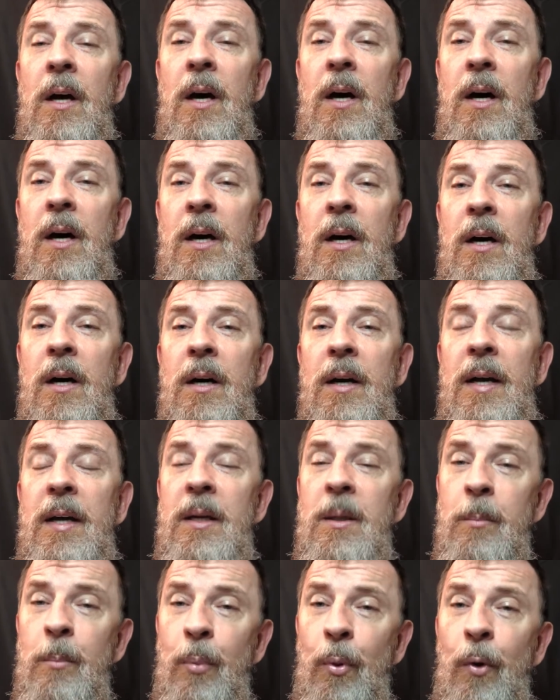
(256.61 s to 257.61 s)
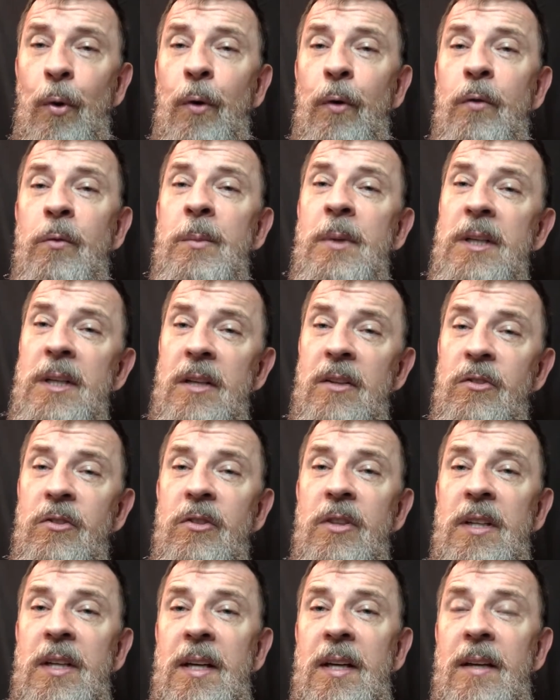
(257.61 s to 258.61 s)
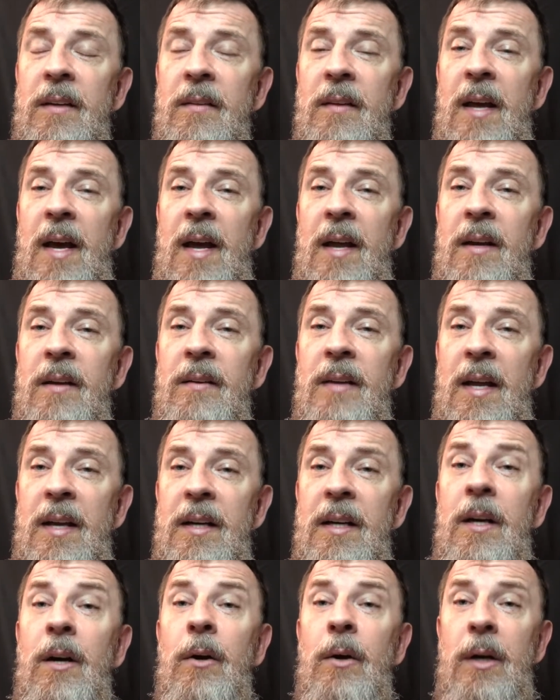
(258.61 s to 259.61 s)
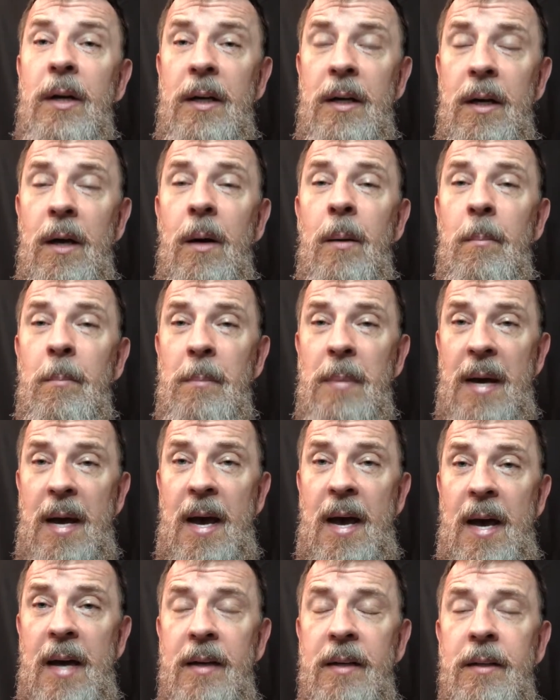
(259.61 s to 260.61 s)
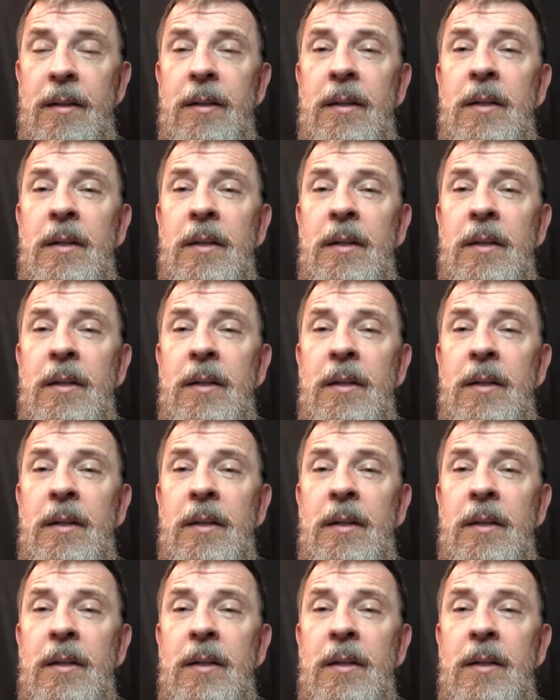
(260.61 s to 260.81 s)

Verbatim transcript: uh, an improvement and seeing that, that hearing come back.